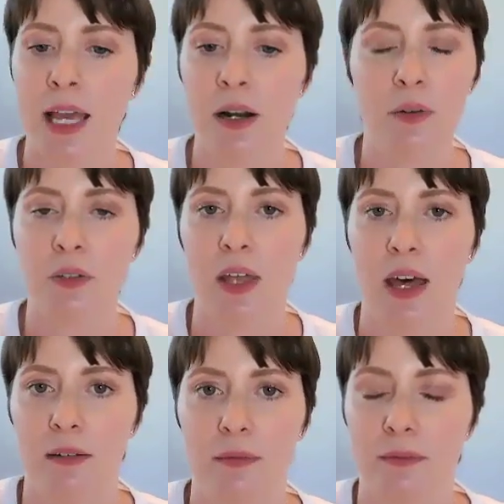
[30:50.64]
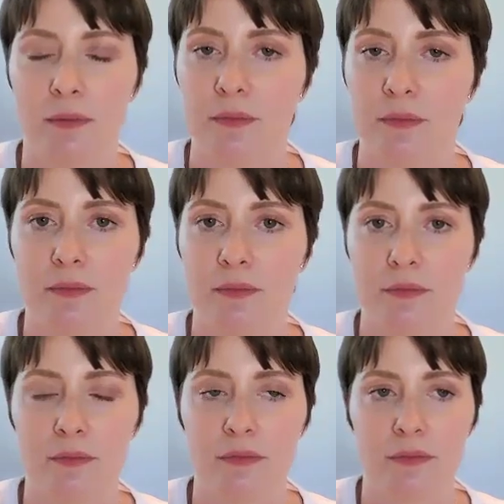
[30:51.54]
They don't do that.
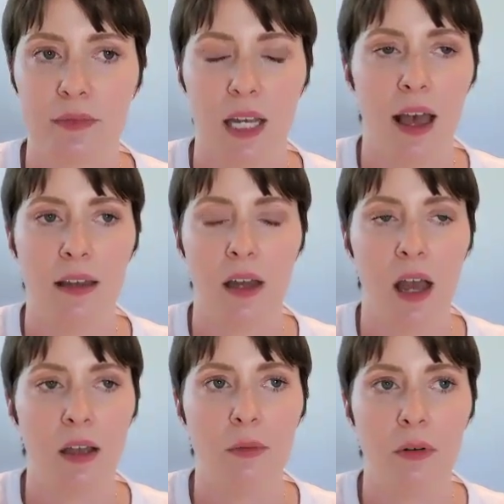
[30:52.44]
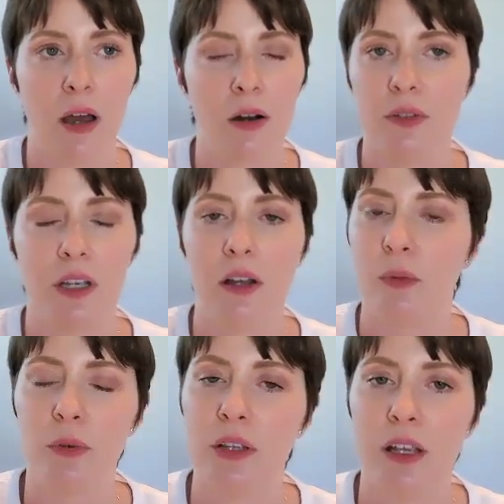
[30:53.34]
I
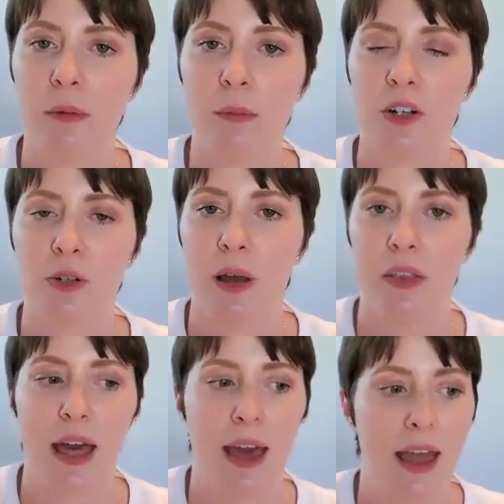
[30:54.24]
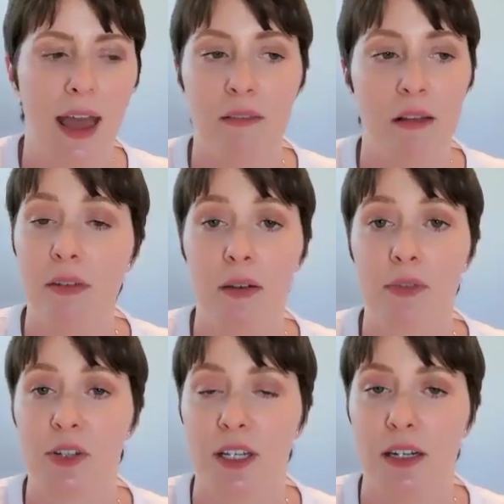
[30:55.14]
don't really hear much about that. I've
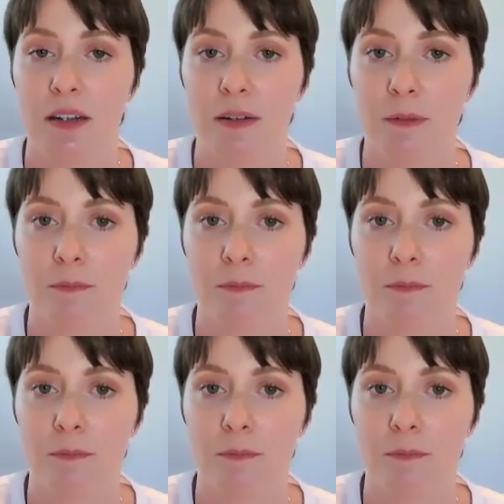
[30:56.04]
never seen it.